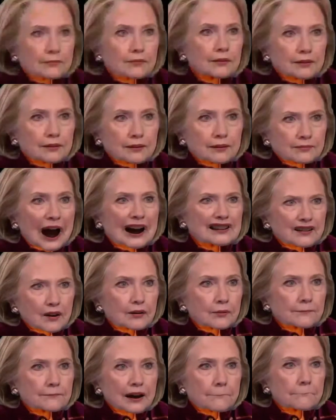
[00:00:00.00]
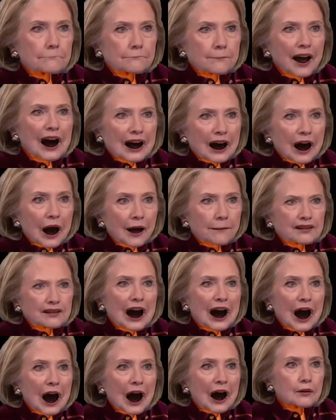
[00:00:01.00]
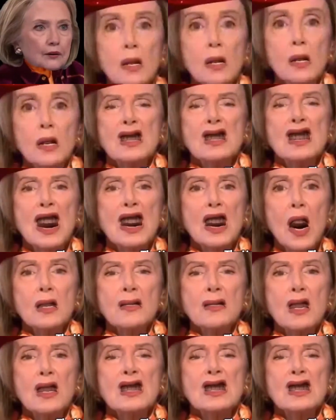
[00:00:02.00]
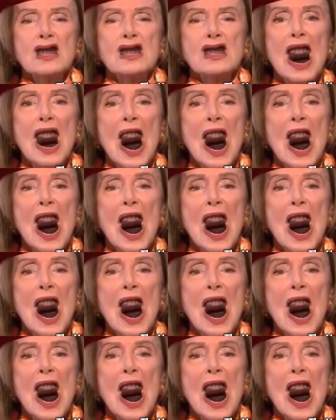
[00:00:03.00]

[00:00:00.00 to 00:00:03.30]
should be me up there! Get off this seat! hey,